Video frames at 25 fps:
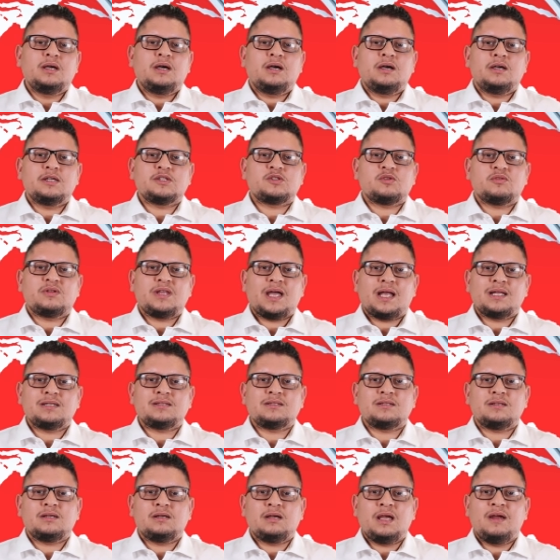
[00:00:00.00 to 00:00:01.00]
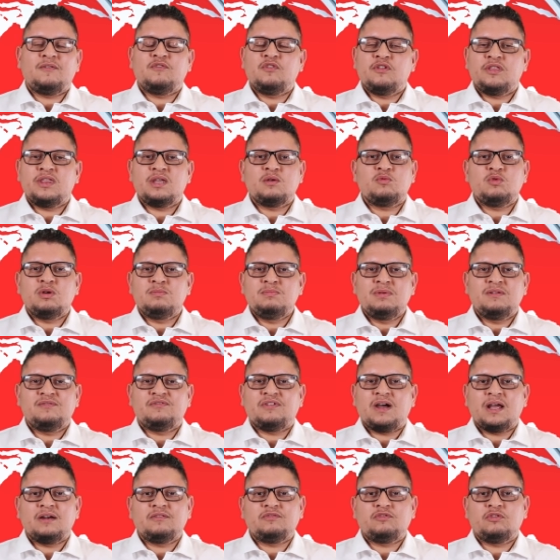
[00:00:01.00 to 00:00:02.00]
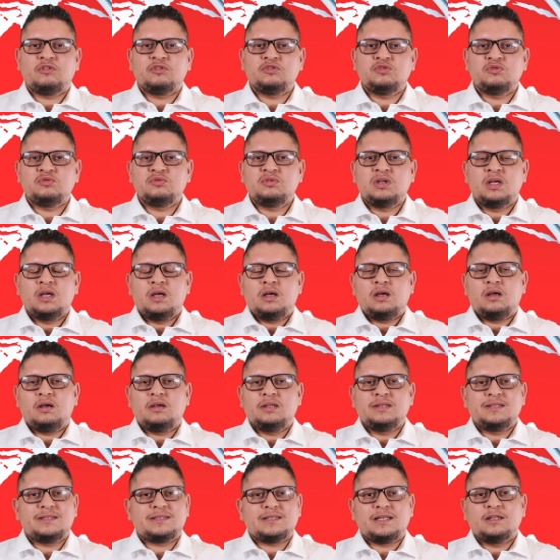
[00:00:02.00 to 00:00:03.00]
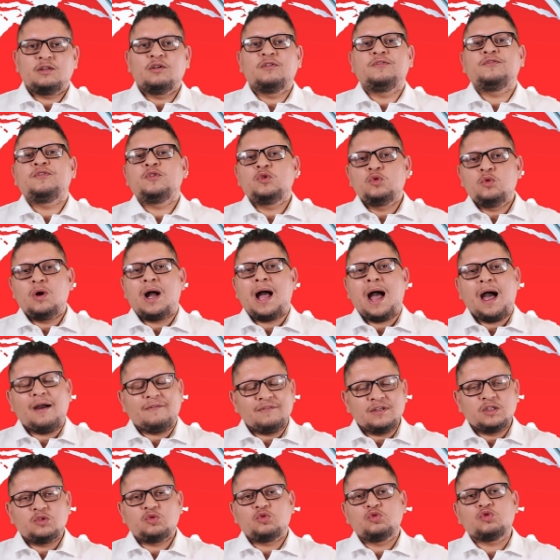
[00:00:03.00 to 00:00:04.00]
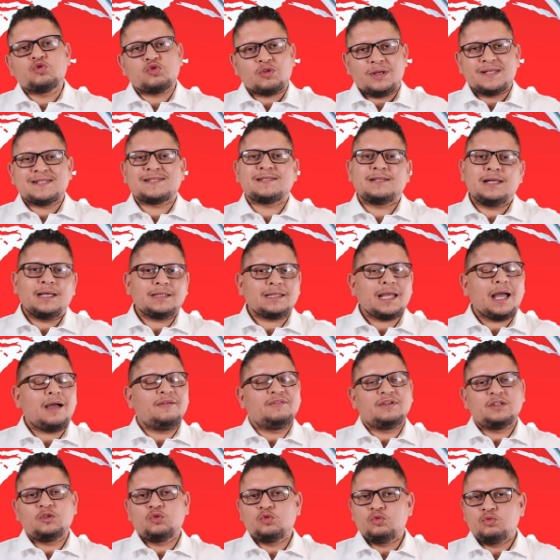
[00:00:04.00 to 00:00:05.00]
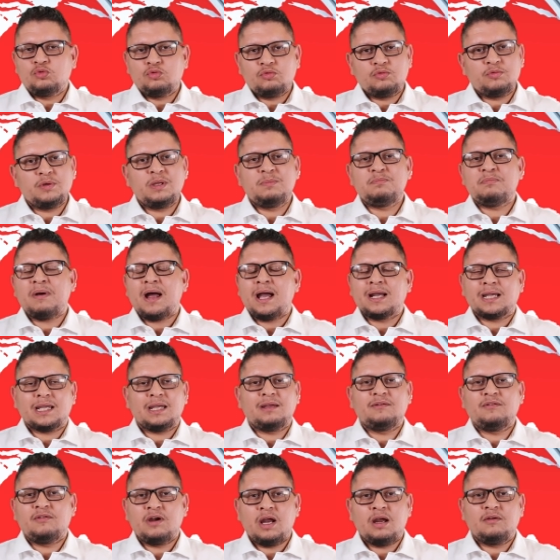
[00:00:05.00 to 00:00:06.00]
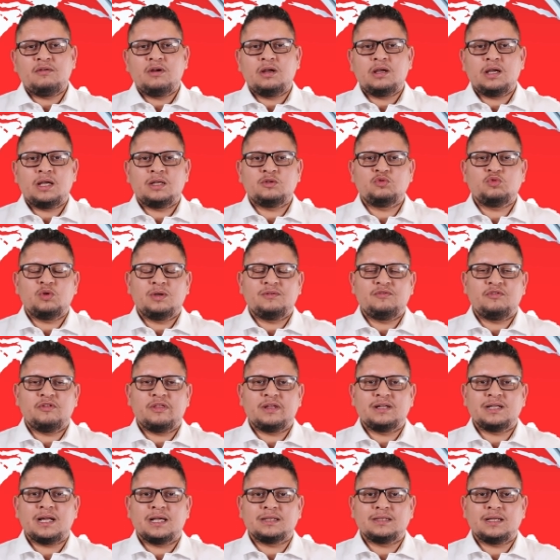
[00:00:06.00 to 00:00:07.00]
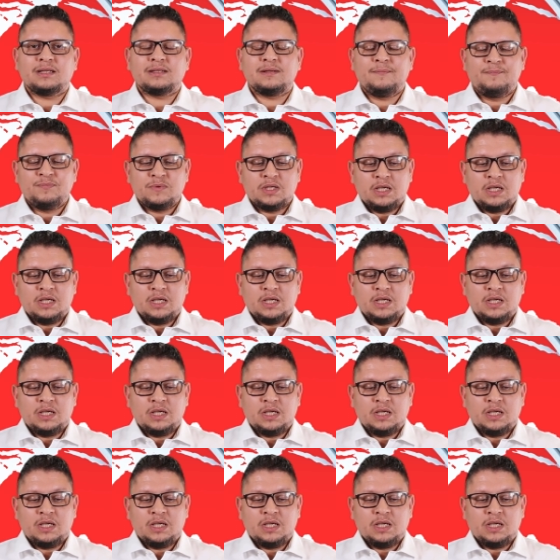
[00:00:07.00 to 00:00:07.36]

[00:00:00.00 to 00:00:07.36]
uh, so that uh, everything will be fine for you instead of you having to translate, having to repack and do everything like that.